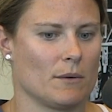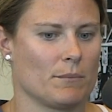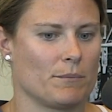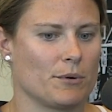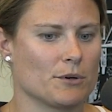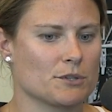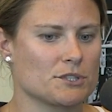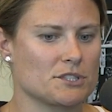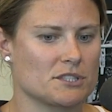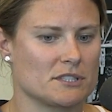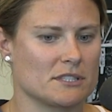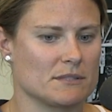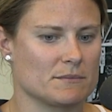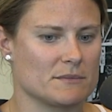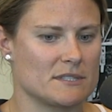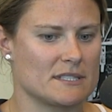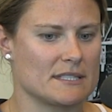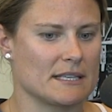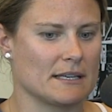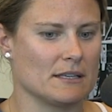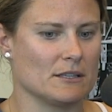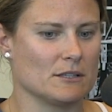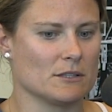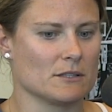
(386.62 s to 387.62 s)
push
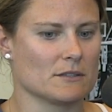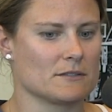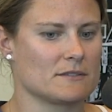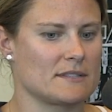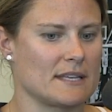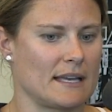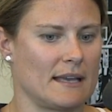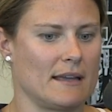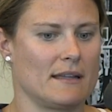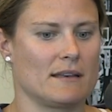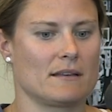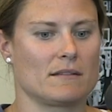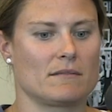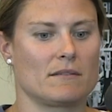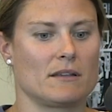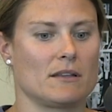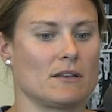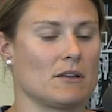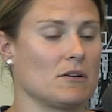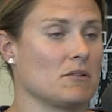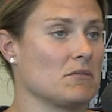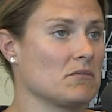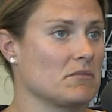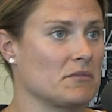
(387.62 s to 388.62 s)
themselves and you
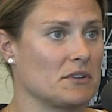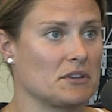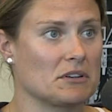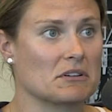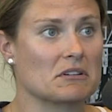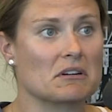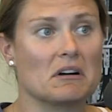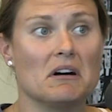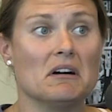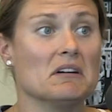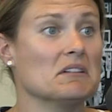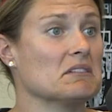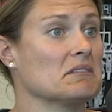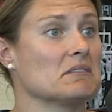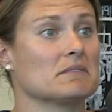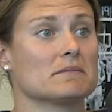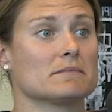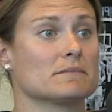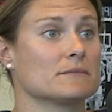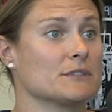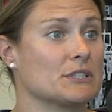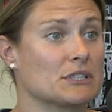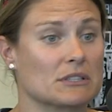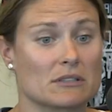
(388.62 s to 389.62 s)
know you're all
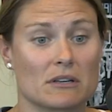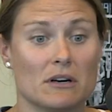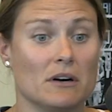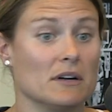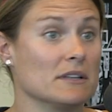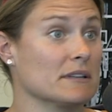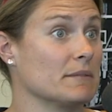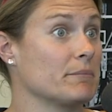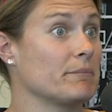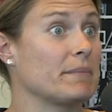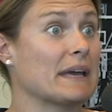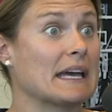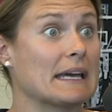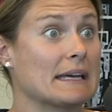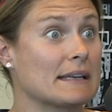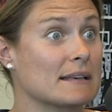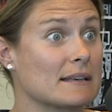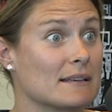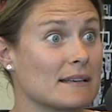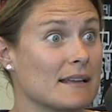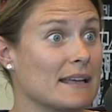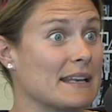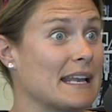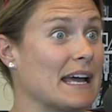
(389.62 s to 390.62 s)
you're all in
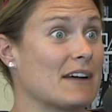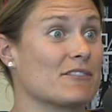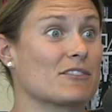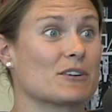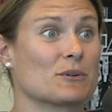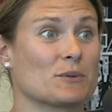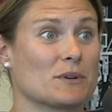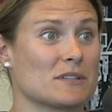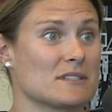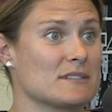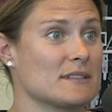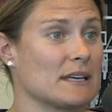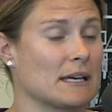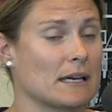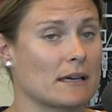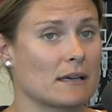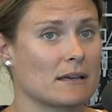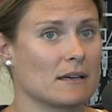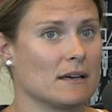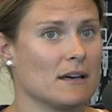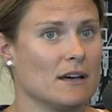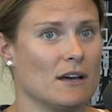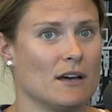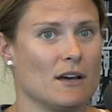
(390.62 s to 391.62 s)
pain and everyone's
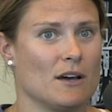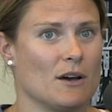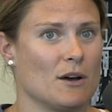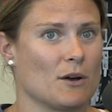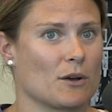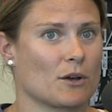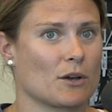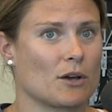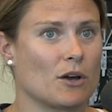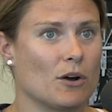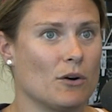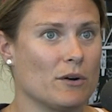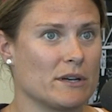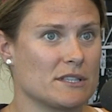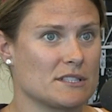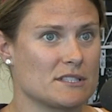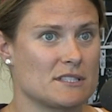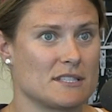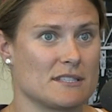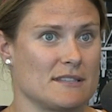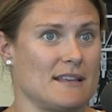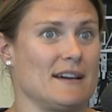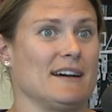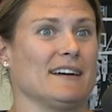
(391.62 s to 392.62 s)
like going
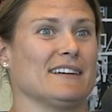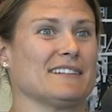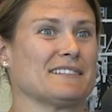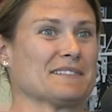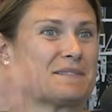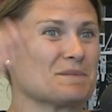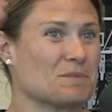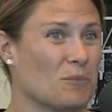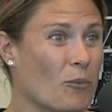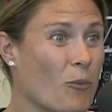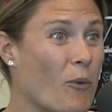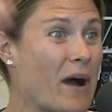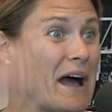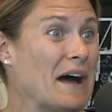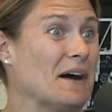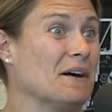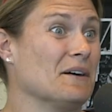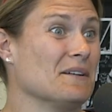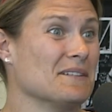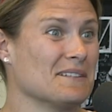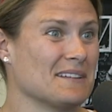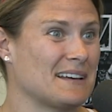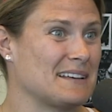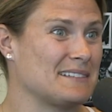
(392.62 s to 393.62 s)
to that
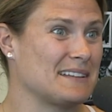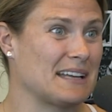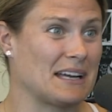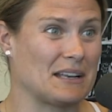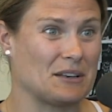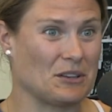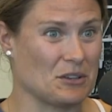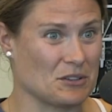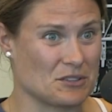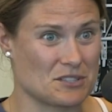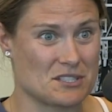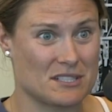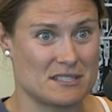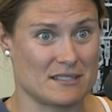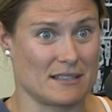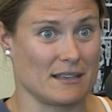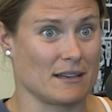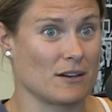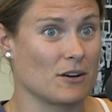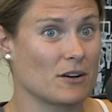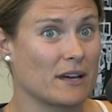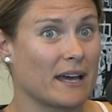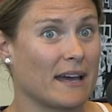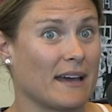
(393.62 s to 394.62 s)
well and then you're just
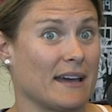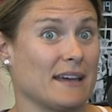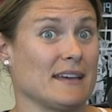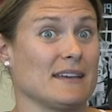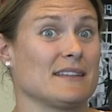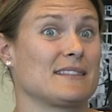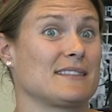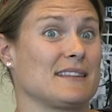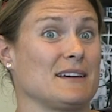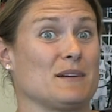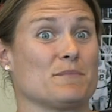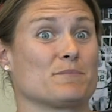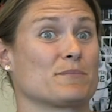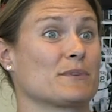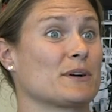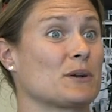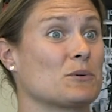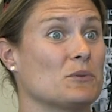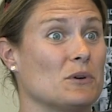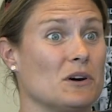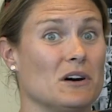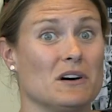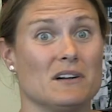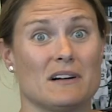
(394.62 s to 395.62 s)
like okay I hit that
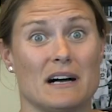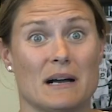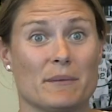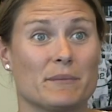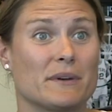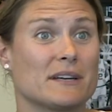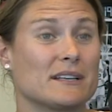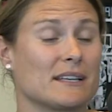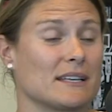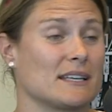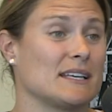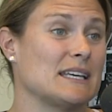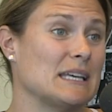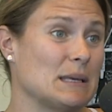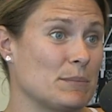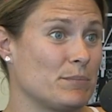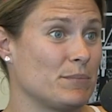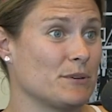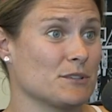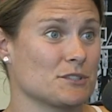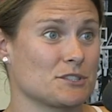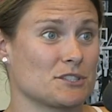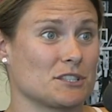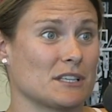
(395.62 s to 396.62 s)
brick wall I'm going to keep
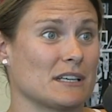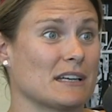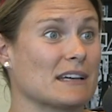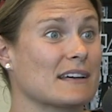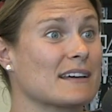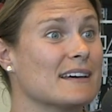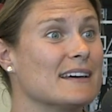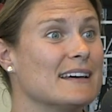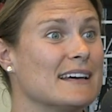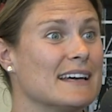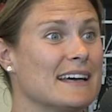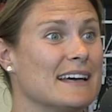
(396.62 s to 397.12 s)
pushing